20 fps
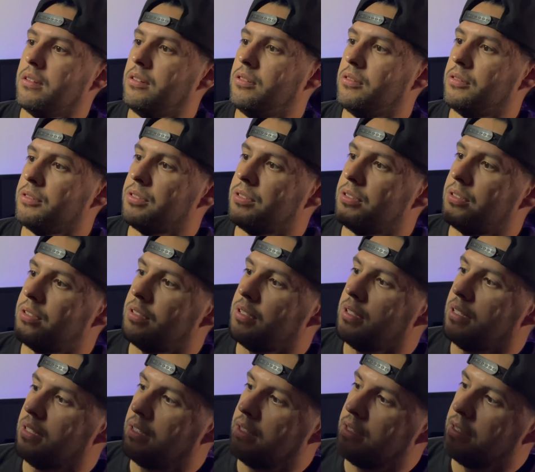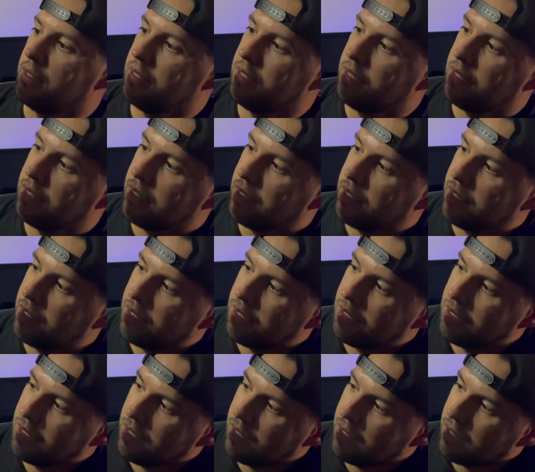You'll see
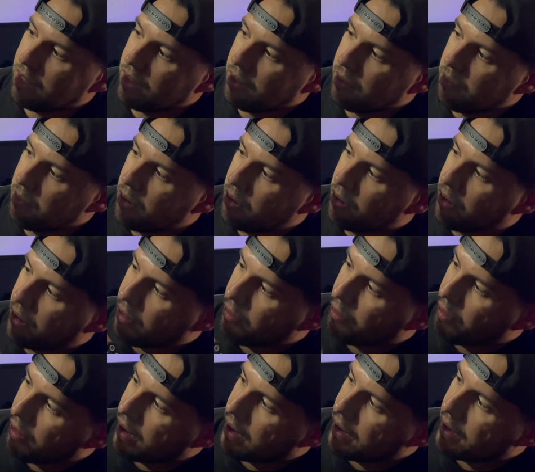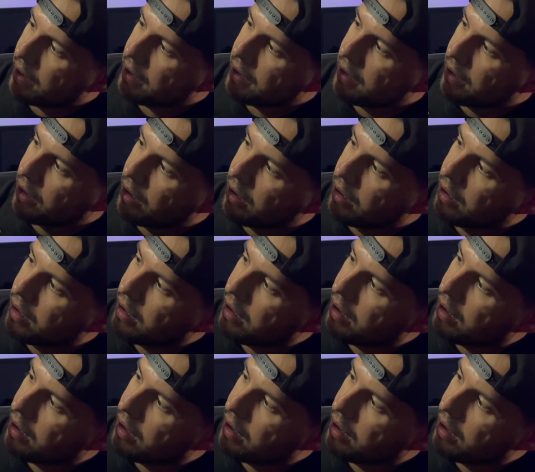the motor right here.